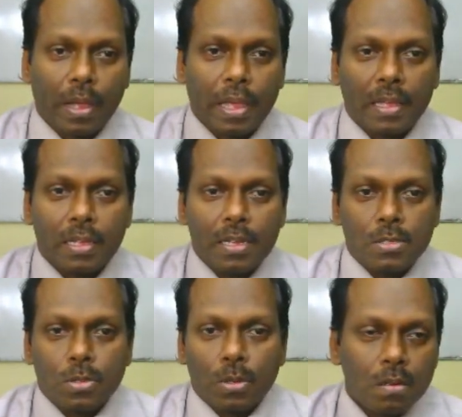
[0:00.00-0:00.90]
Okay,
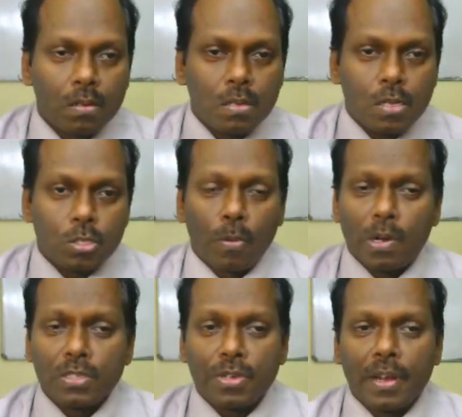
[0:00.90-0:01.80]
so
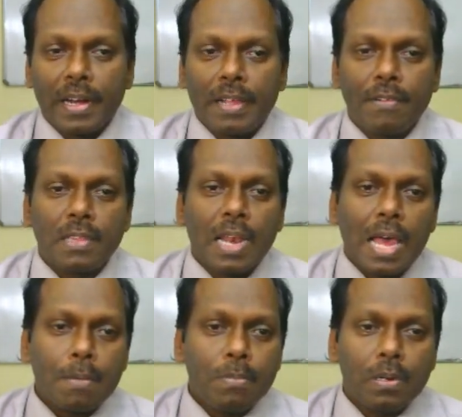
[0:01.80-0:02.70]
once you are ready with the
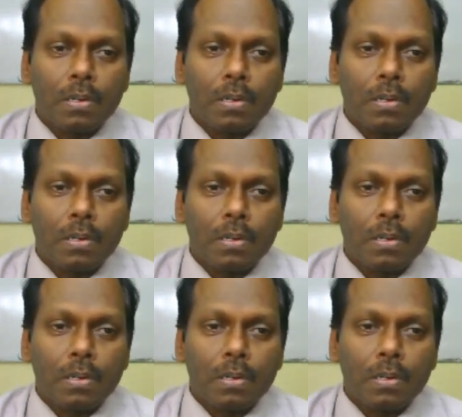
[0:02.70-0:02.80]
lab,